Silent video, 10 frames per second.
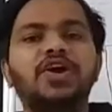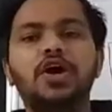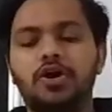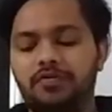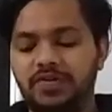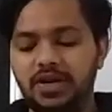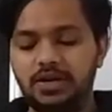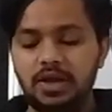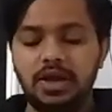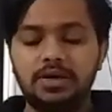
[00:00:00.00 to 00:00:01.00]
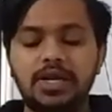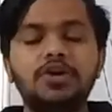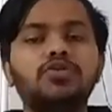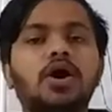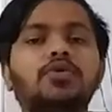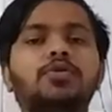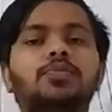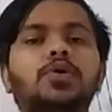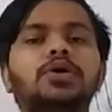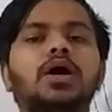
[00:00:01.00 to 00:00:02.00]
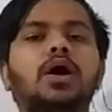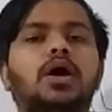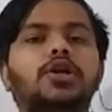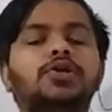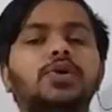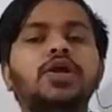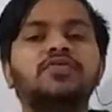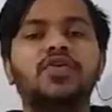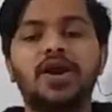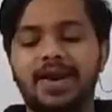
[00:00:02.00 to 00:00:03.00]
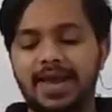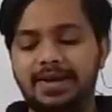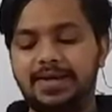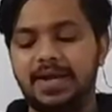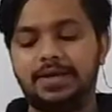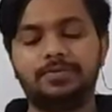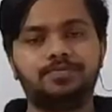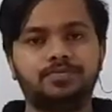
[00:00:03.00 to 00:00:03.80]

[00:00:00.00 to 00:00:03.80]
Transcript: figure of it, that you have to put a tuning fork like that.